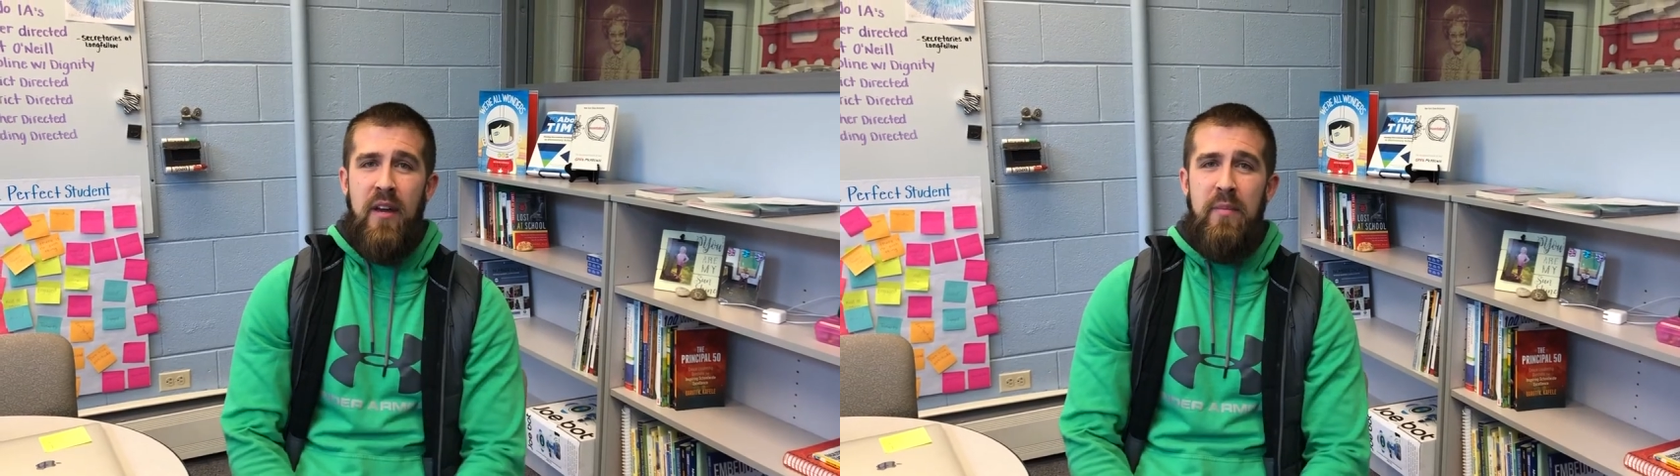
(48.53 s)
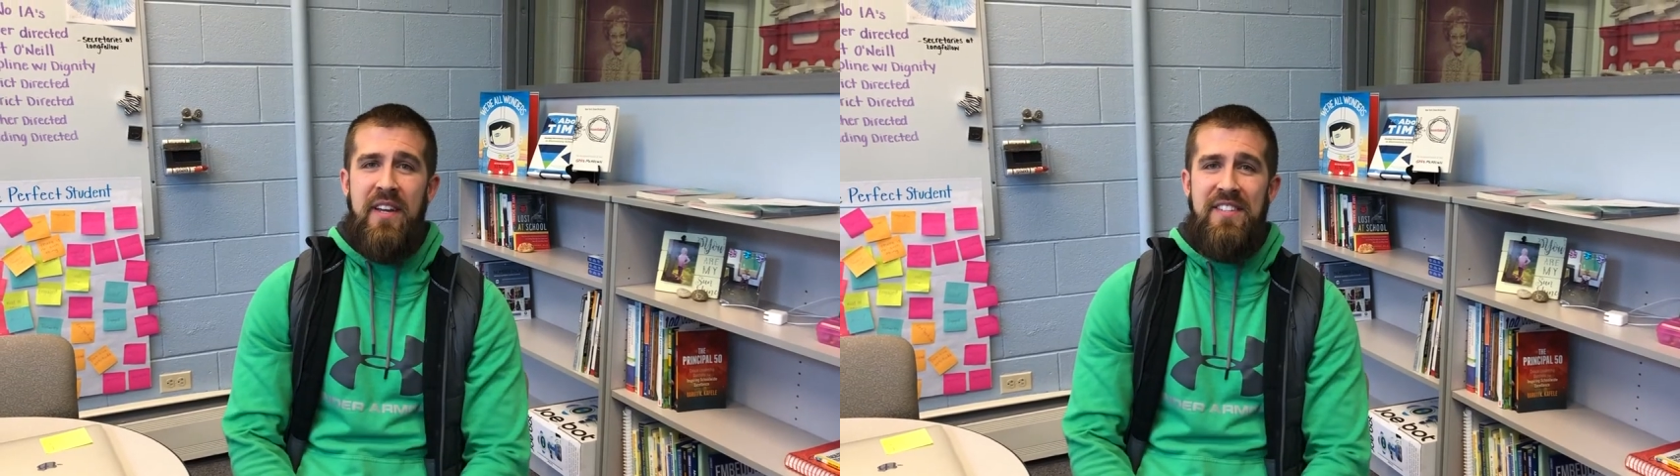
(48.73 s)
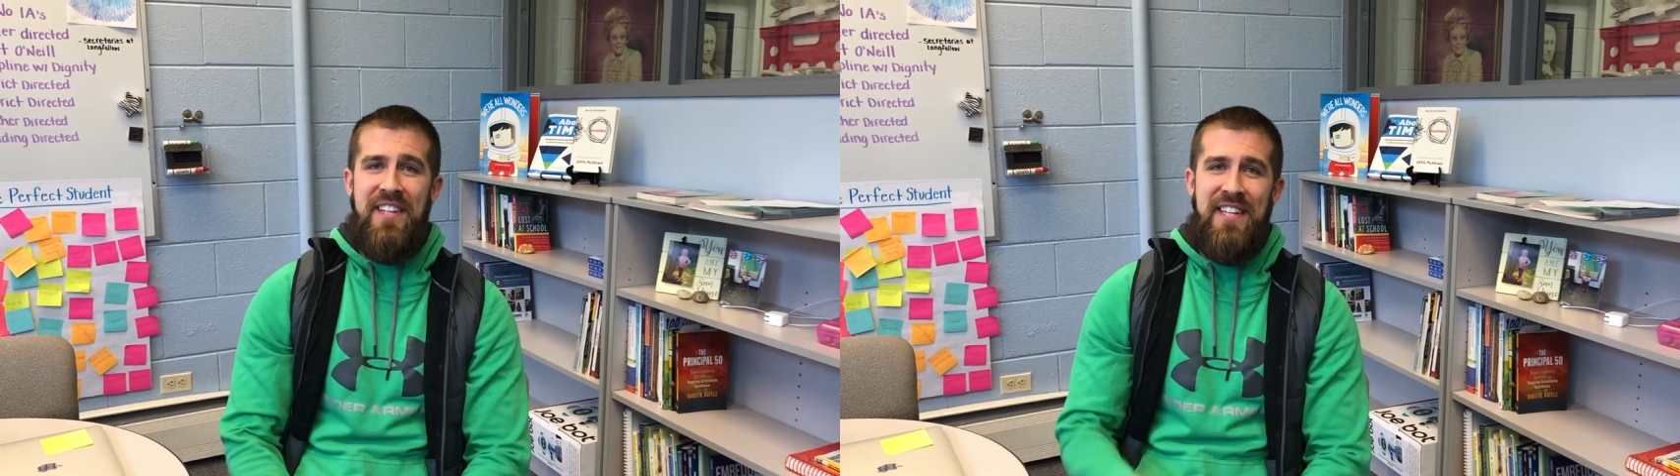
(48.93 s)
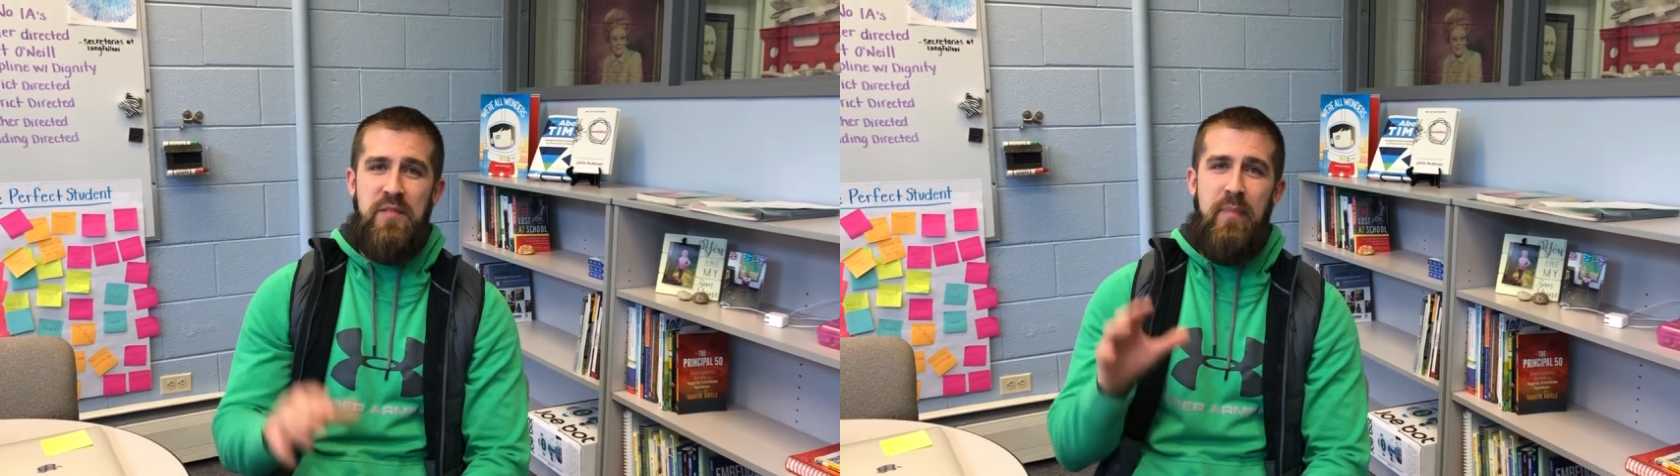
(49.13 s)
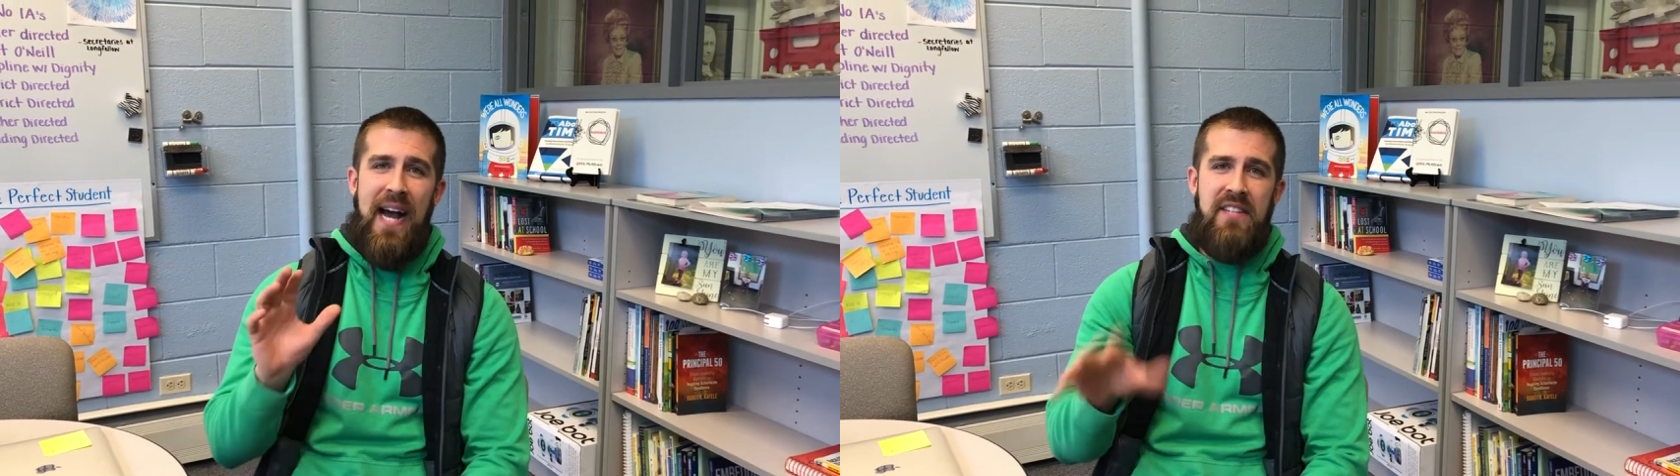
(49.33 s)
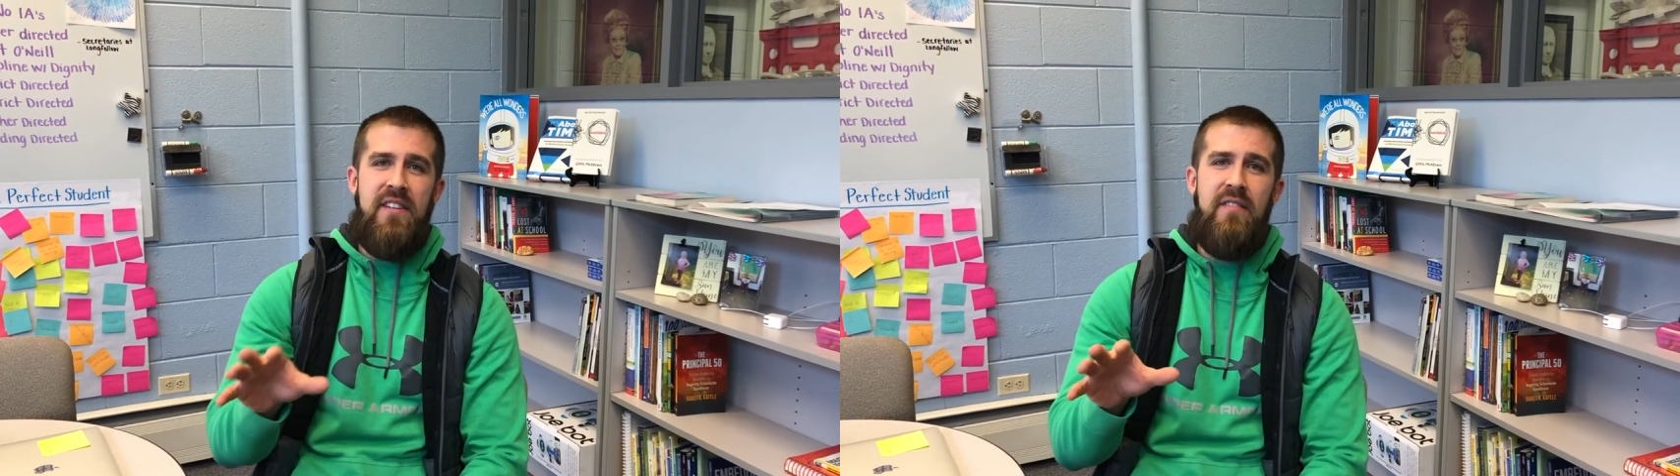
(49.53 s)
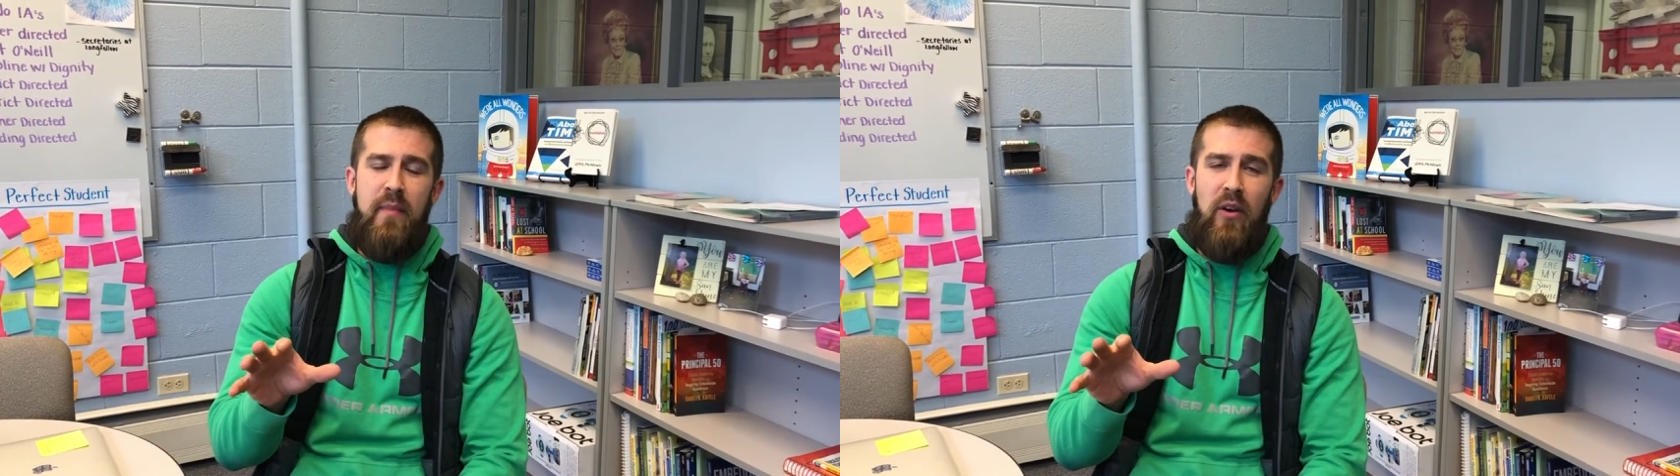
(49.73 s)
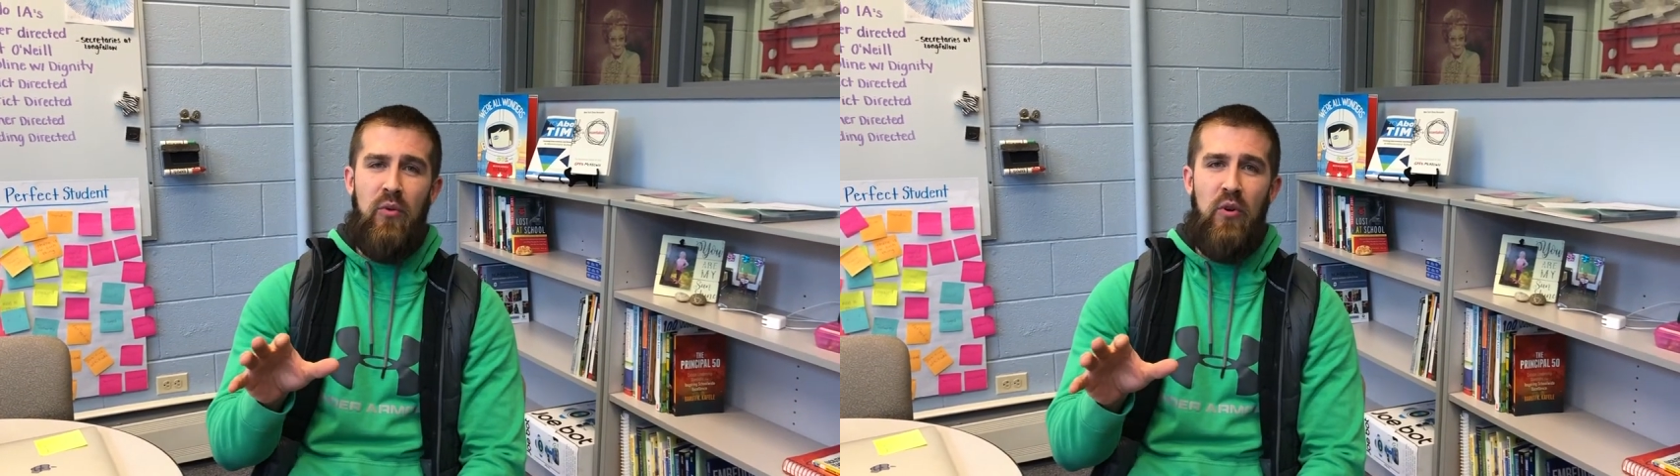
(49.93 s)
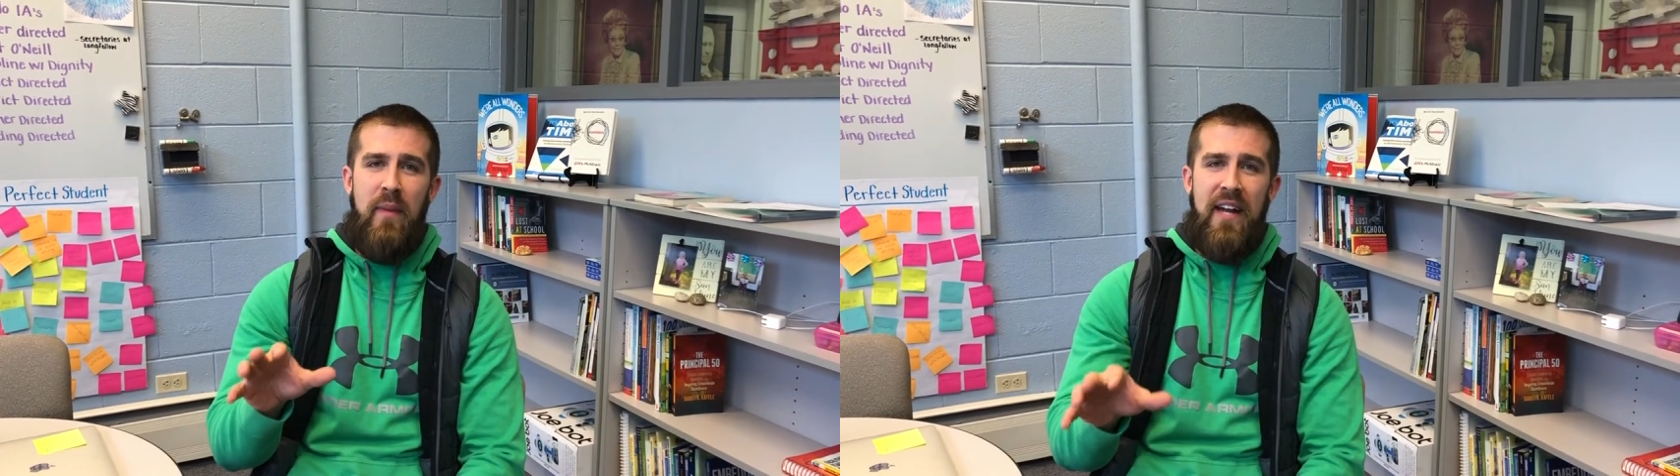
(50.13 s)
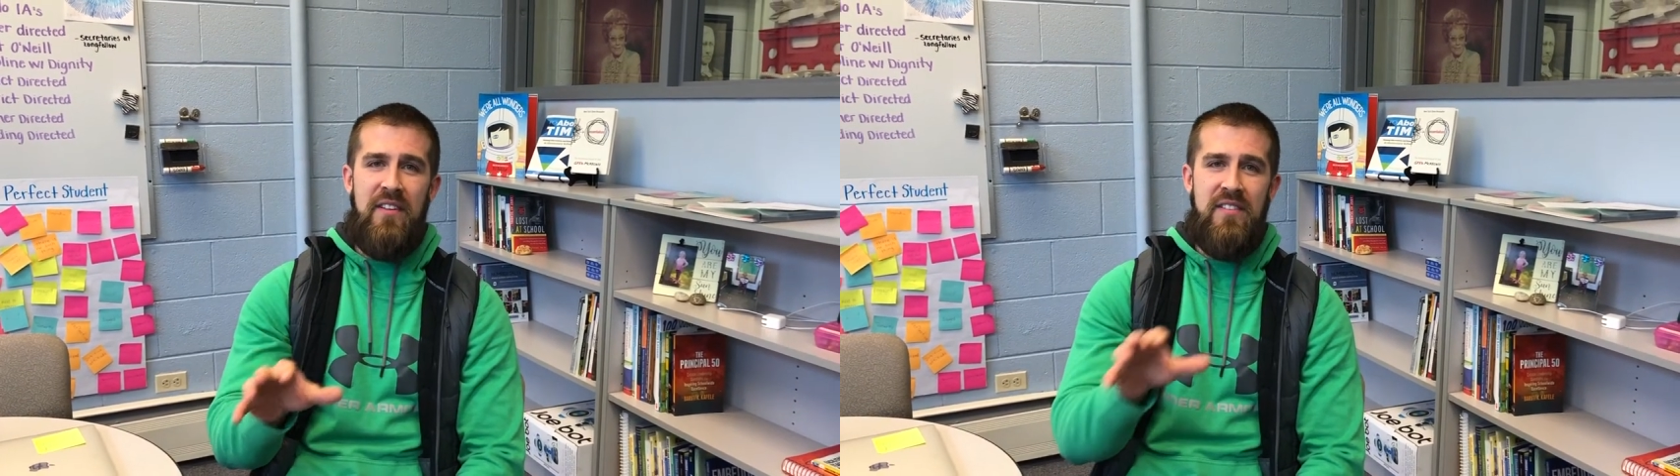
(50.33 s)
because it gets positive male role
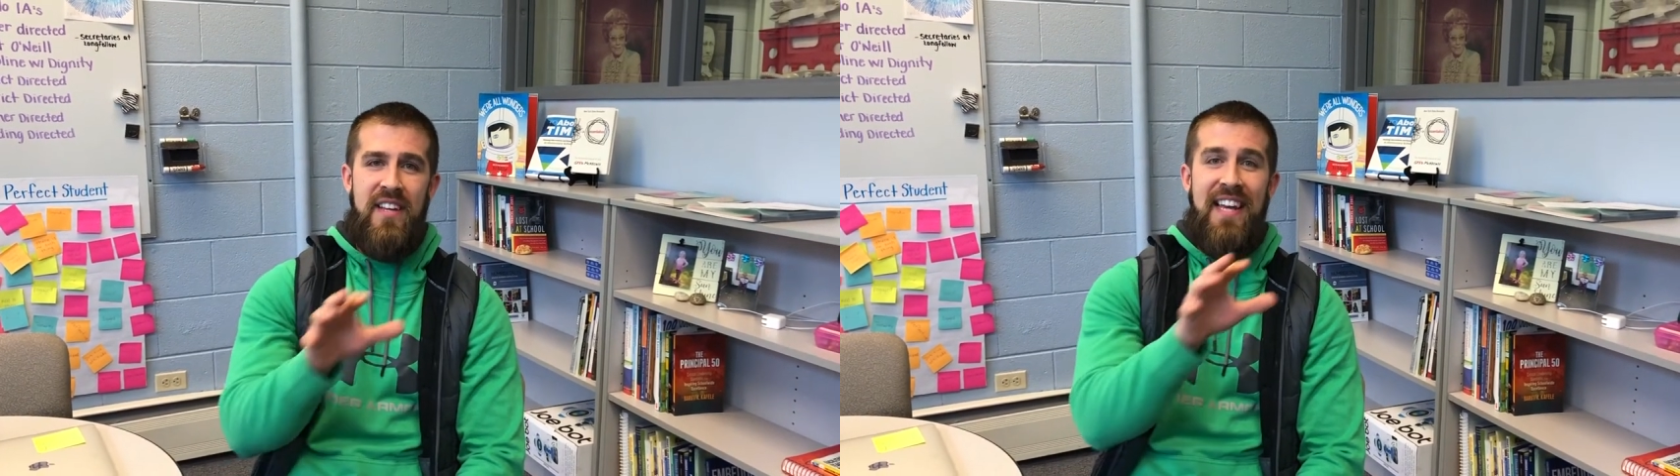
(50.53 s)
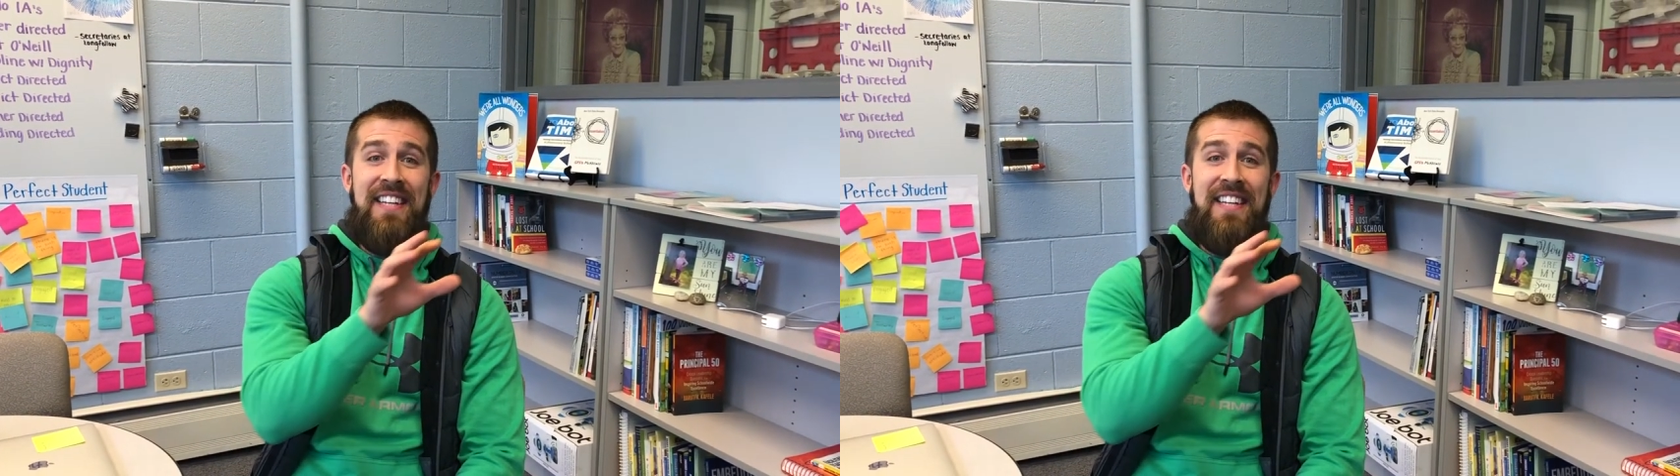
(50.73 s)
models